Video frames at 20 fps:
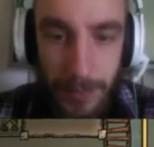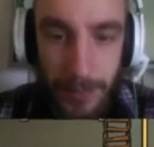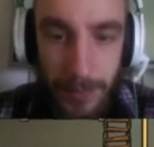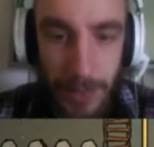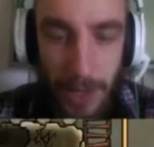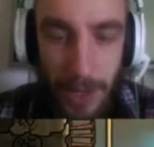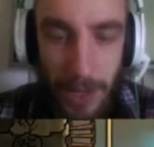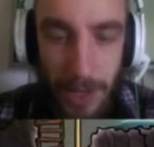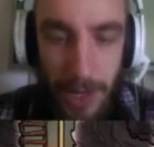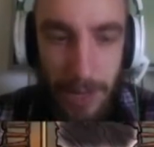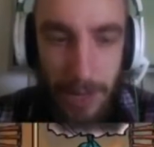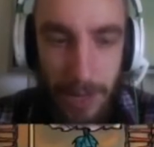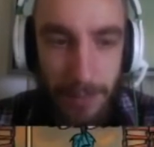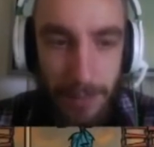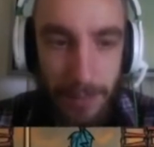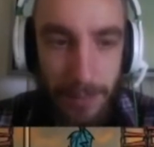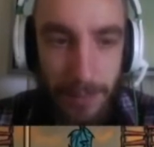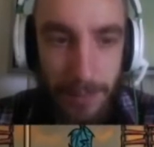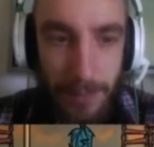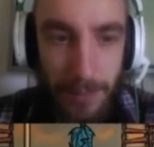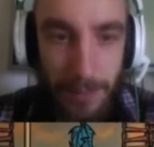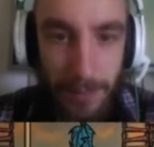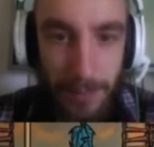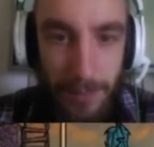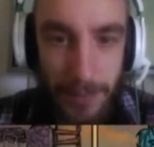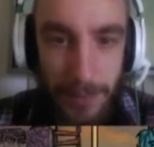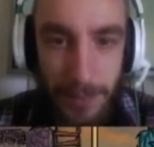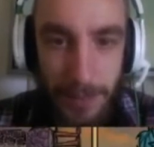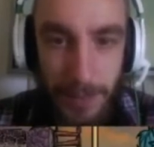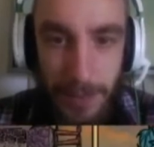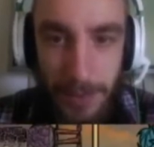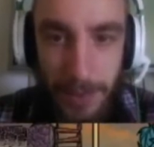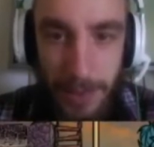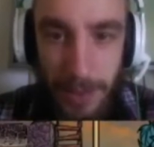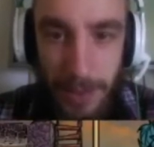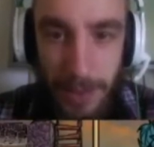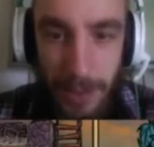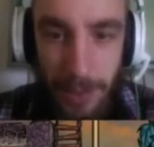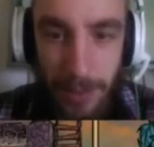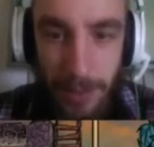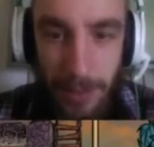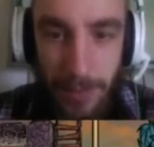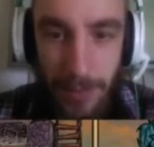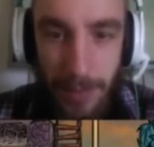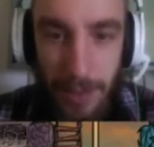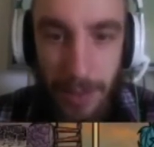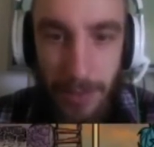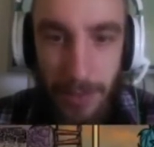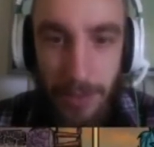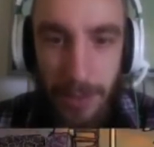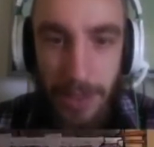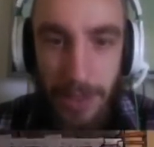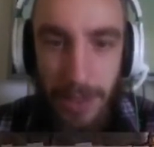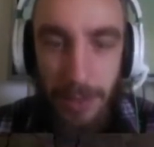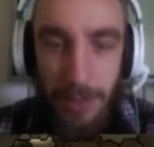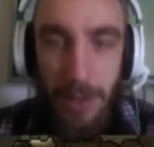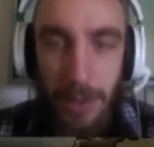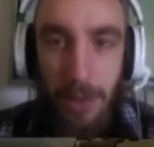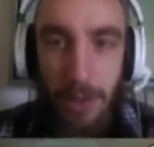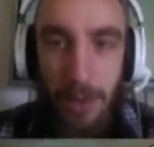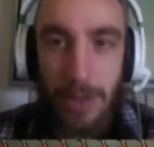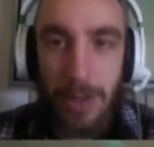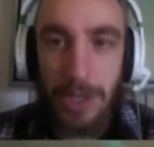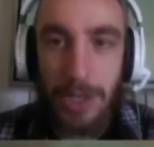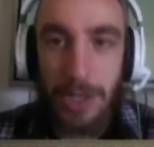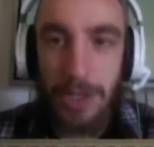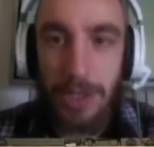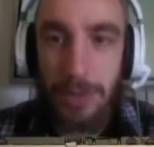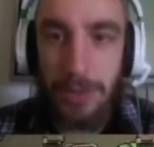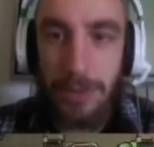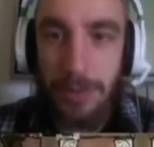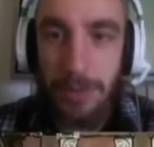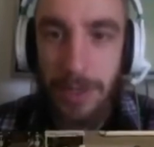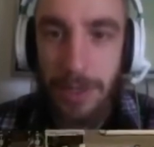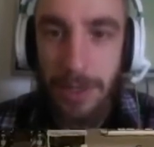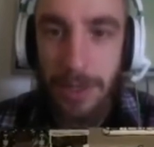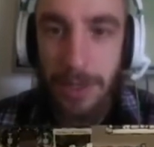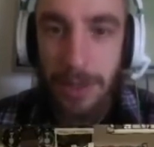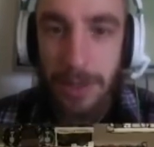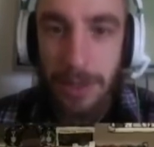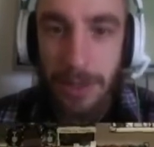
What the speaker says: Alright. So, I've used up a whole bunch of the